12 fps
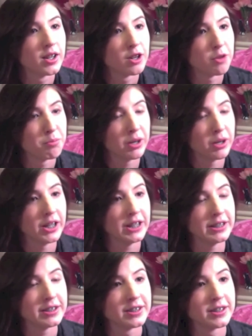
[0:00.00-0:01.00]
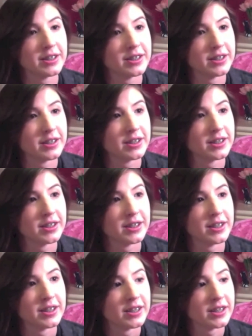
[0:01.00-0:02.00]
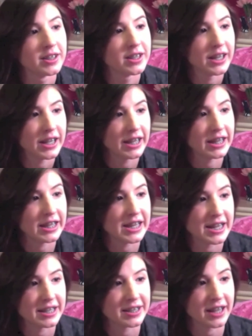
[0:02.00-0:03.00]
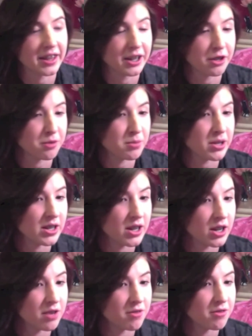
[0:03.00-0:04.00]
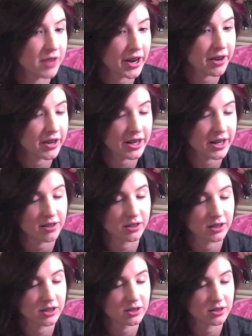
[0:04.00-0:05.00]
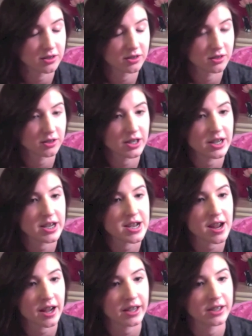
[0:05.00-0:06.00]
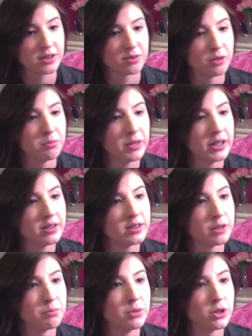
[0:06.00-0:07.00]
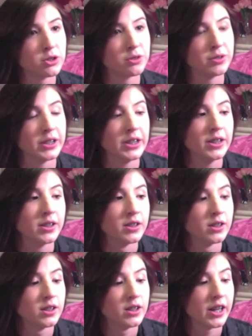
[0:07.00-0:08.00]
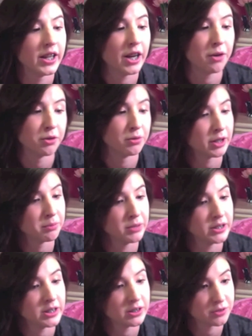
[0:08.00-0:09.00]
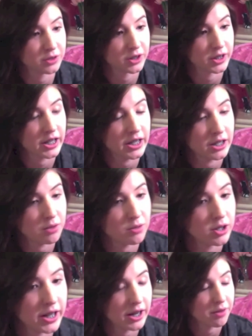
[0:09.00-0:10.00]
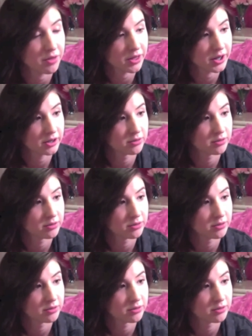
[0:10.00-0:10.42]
but in the end I think it would be a very nice romantic book to read, and I would recommend it for anyone out there.